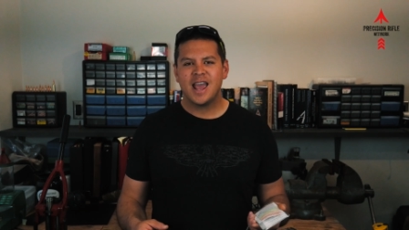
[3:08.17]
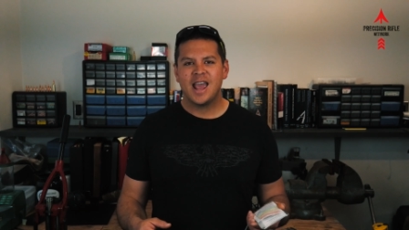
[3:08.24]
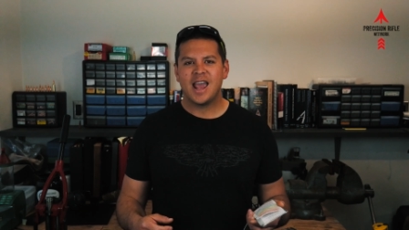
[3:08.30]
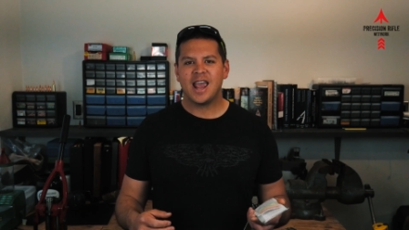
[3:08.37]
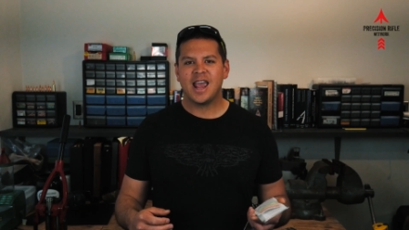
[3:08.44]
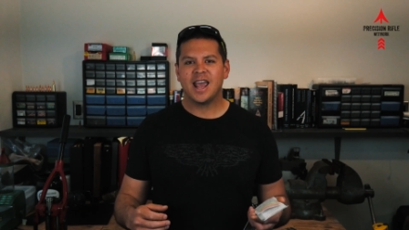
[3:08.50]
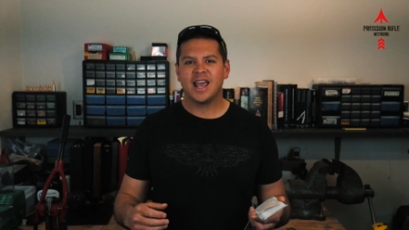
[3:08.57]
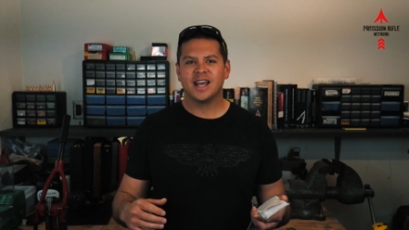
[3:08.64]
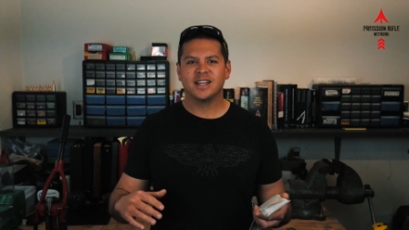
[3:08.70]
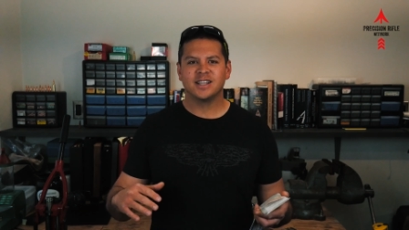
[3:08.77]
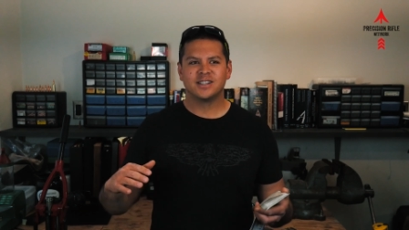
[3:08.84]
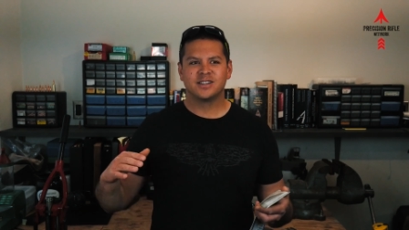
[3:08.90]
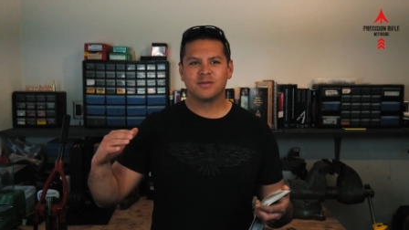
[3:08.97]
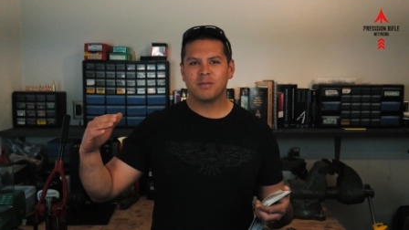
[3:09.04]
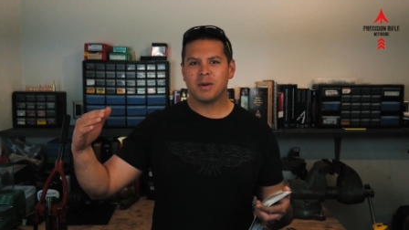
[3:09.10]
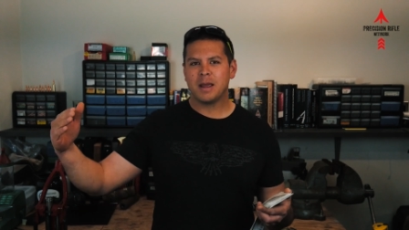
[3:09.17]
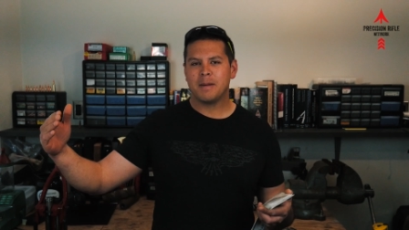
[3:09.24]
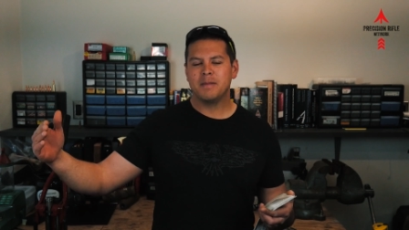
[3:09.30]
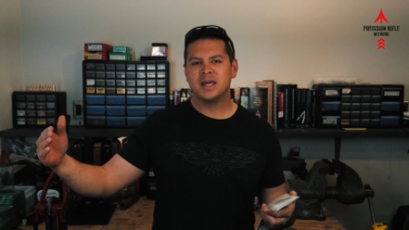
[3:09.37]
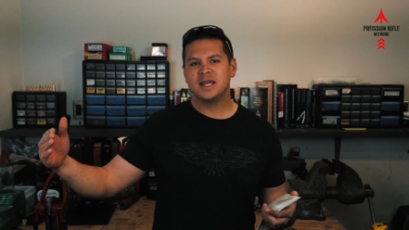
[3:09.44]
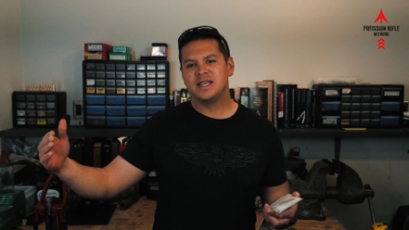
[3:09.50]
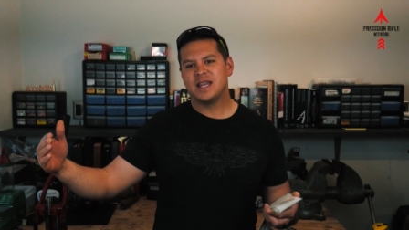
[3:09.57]
and by
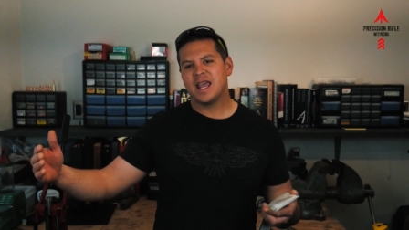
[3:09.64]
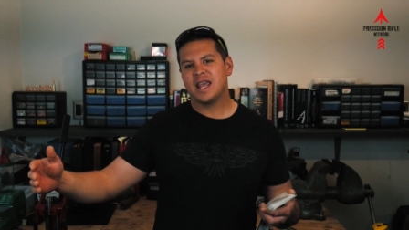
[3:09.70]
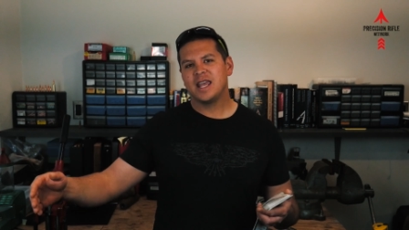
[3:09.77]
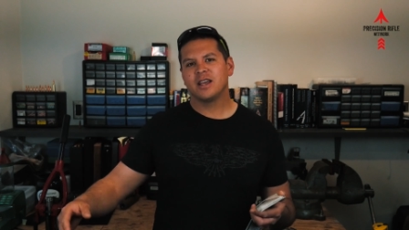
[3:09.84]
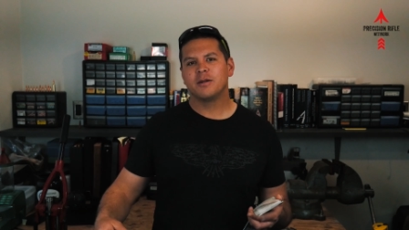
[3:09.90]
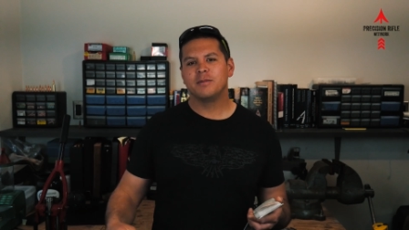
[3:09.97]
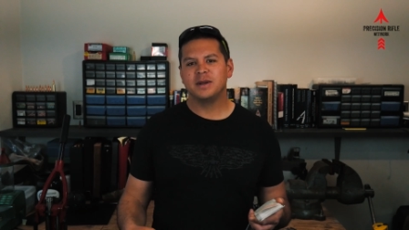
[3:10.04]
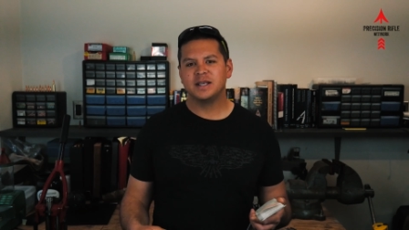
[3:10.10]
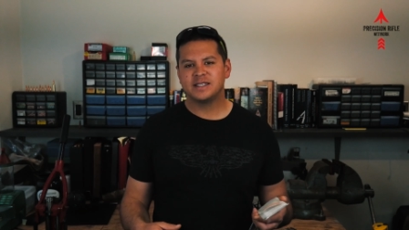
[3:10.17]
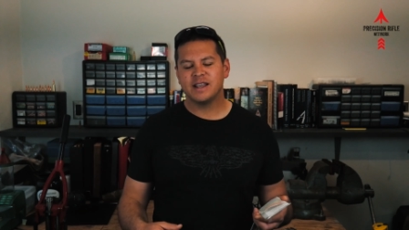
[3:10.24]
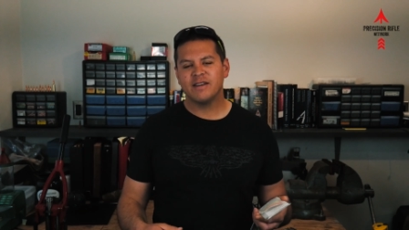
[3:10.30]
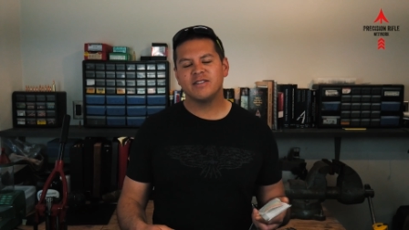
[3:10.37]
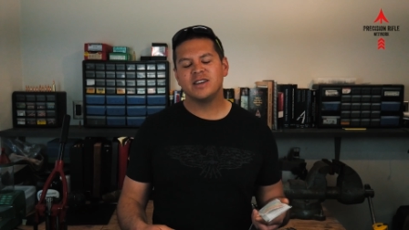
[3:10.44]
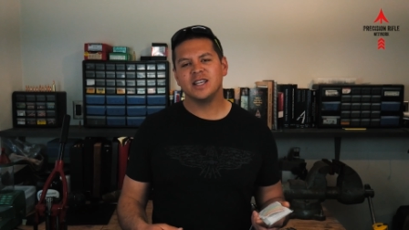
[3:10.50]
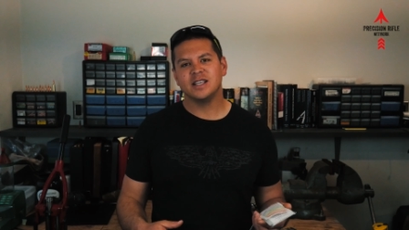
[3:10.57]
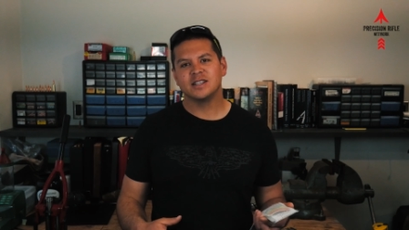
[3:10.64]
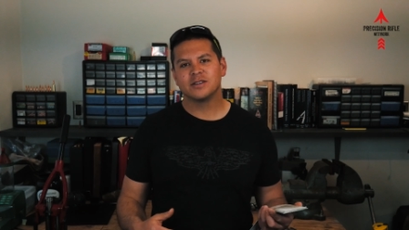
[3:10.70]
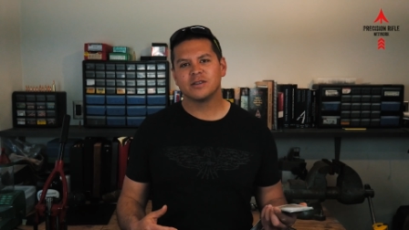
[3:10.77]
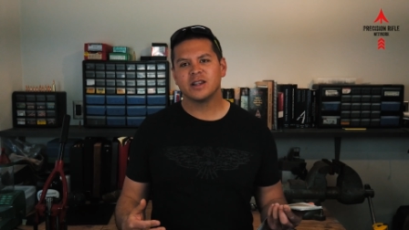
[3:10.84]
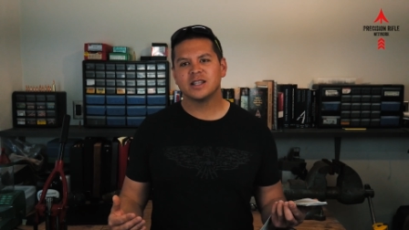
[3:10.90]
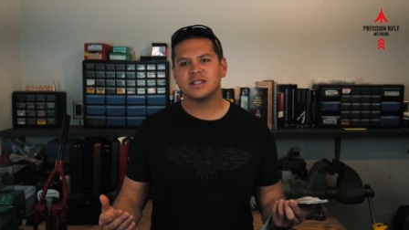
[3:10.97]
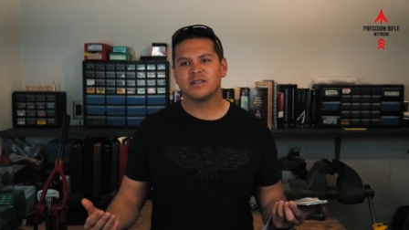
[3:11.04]
midday it could be 70,
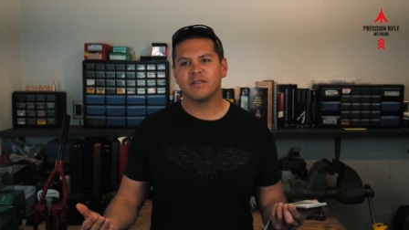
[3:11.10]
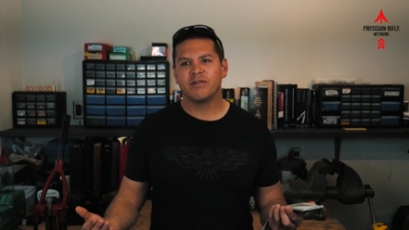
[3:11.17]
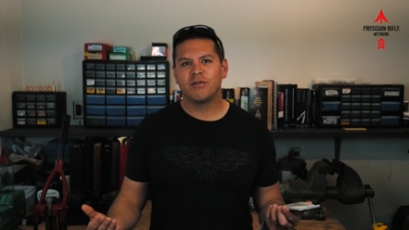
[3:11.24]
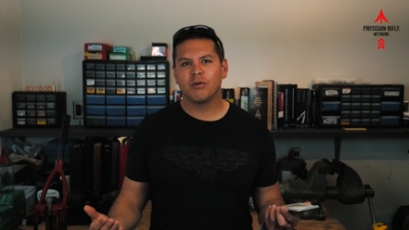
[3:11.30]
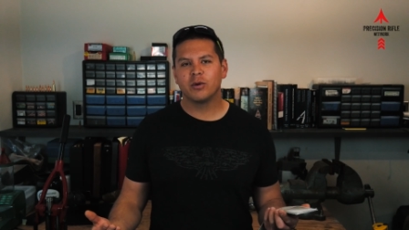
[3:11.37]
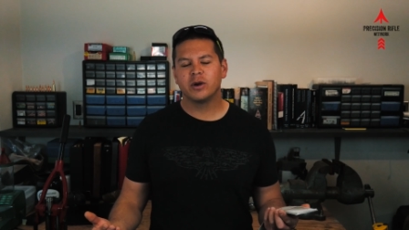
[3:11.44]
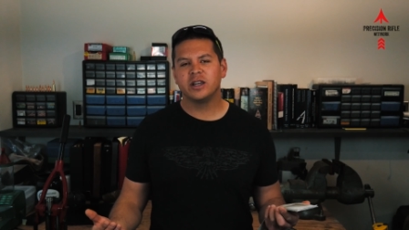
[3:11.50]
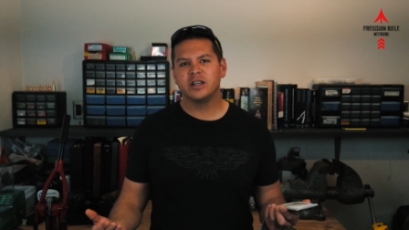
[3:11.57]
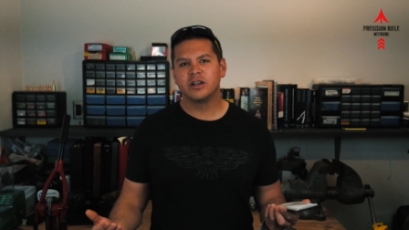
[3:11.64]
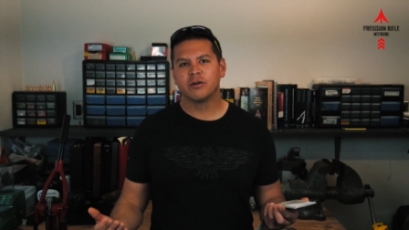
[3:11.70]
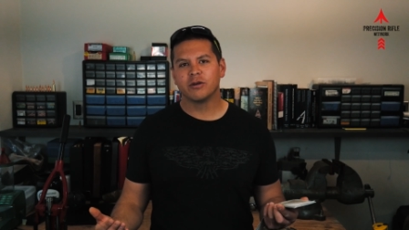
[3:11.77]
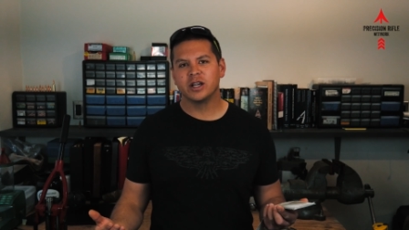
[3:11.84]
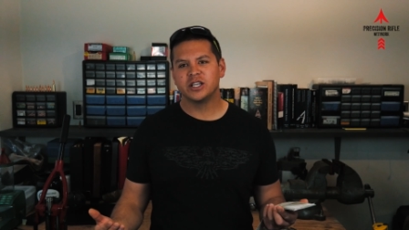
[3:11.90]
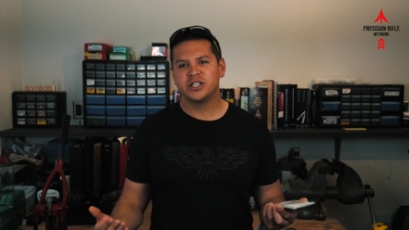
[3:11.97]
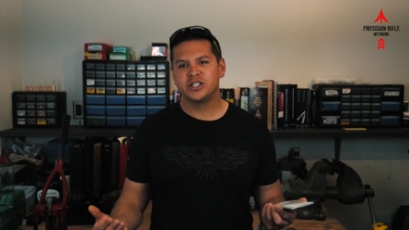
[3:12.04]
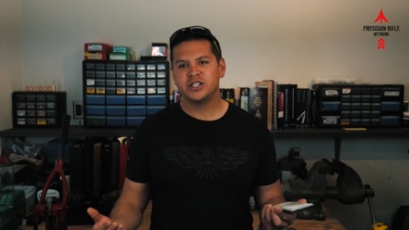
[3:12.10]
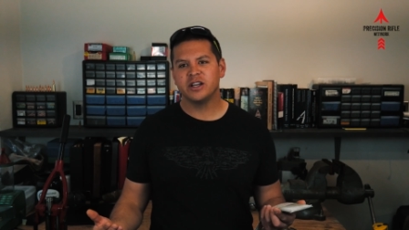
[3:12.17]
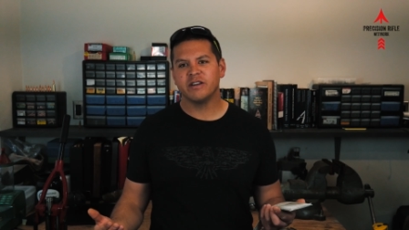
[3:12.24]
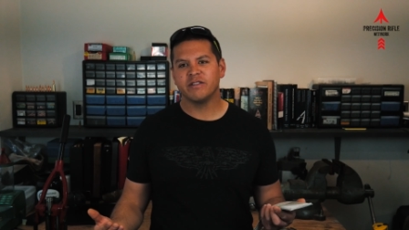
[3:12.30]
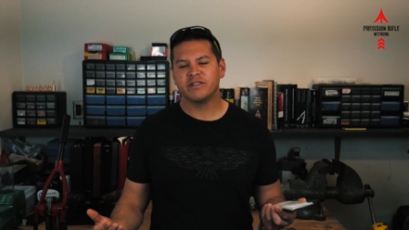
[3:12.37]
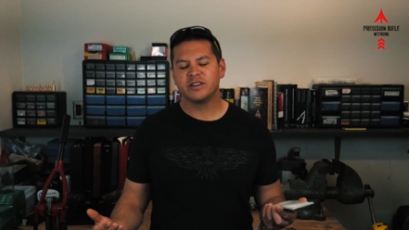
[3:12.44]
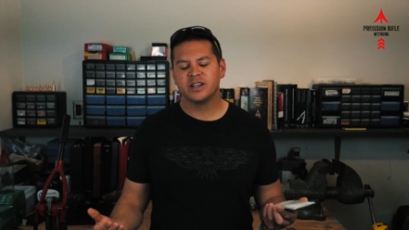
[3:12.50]
so that's a 40 degree
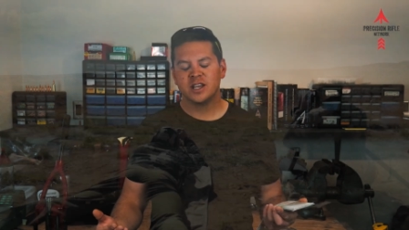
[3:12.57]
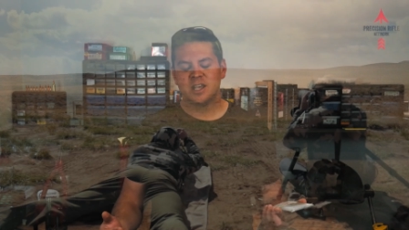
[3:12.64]
shift.